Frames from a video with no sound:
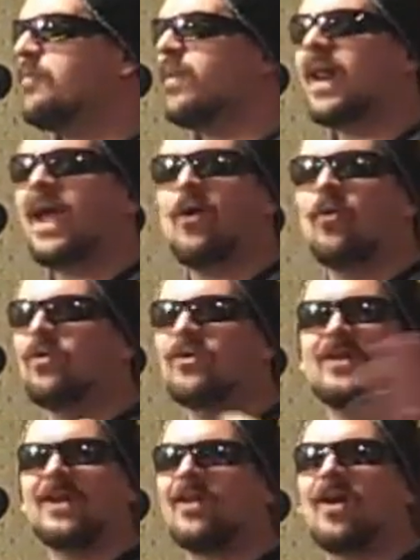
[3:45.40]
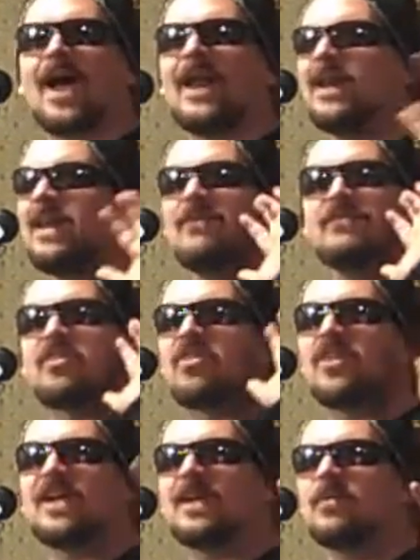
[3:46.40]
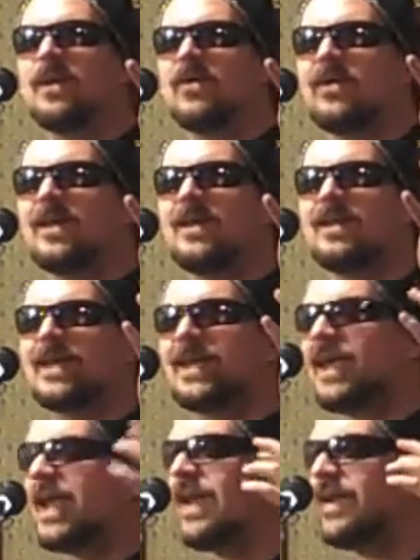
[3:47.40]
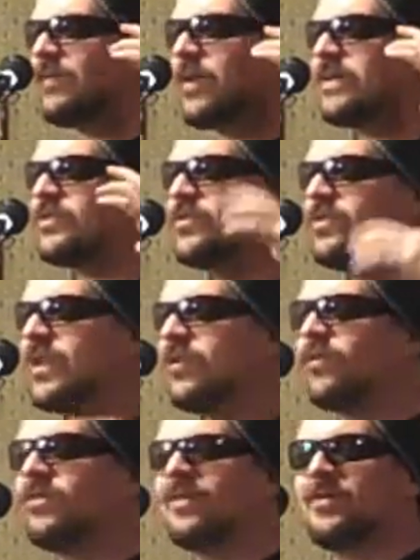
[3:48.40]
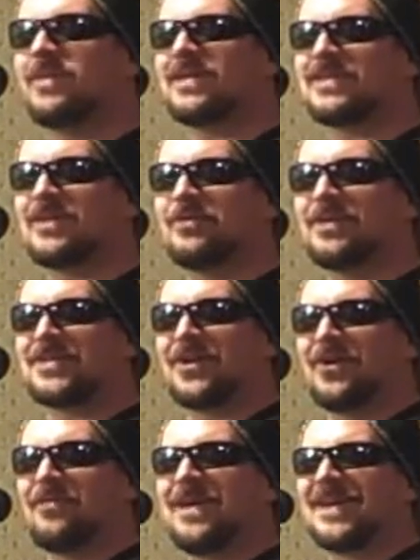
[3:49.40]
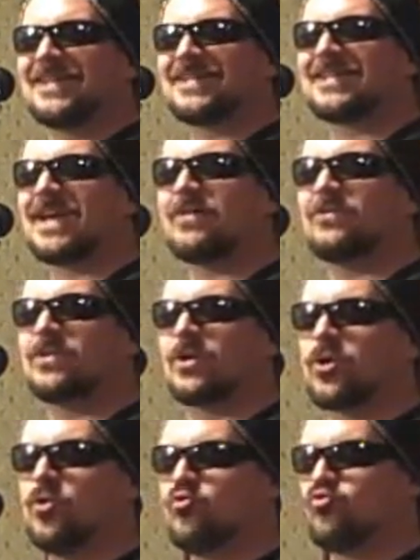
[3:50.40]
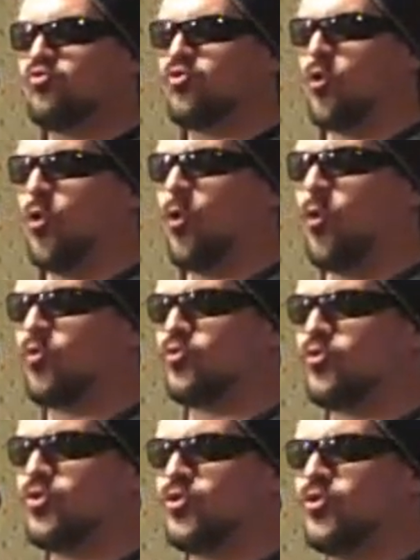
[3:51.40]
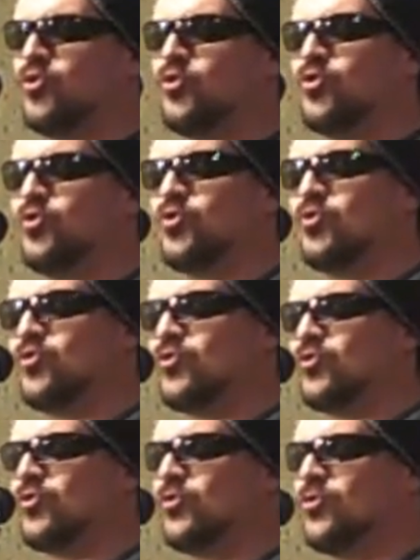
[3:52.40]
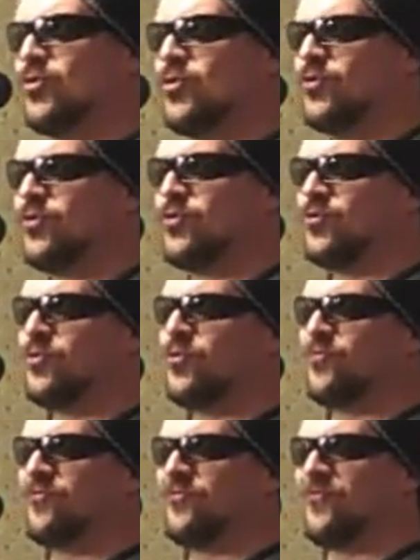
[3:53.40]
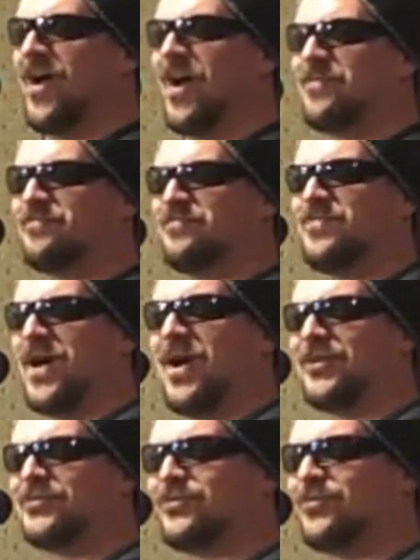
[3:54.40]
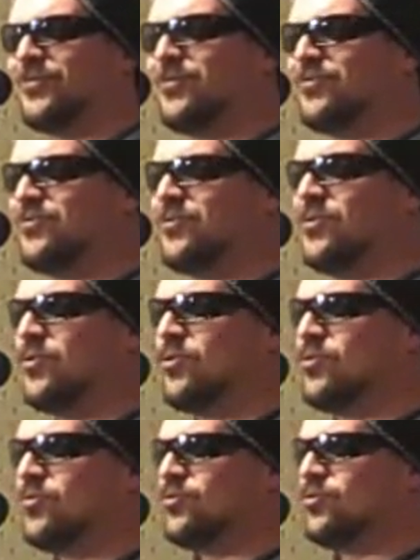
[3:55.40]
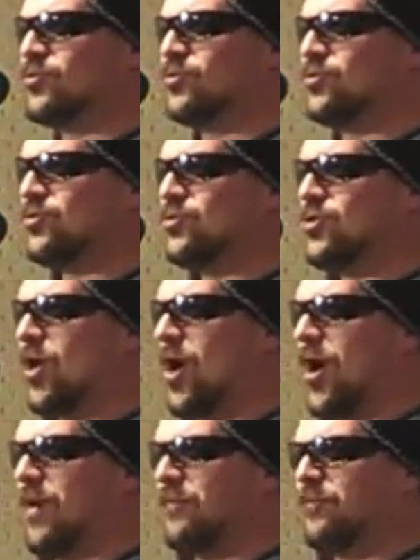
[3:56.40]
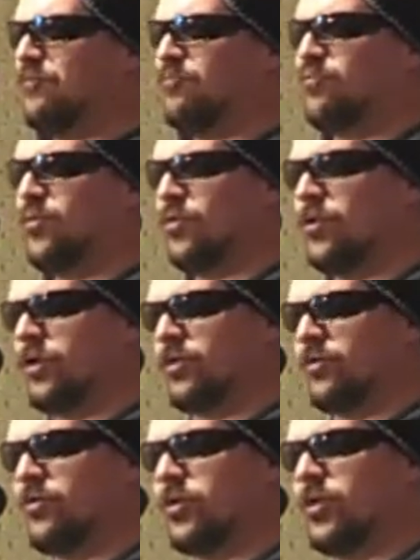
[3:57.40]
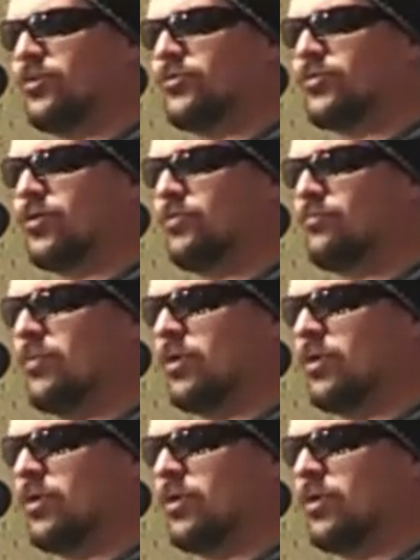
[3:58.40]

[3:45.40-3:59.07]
But I ordered it, I didn't even think about it, and as soon as I ordered it, my stomach started making sounds like, don't eat, you fat bastard, stop putting things in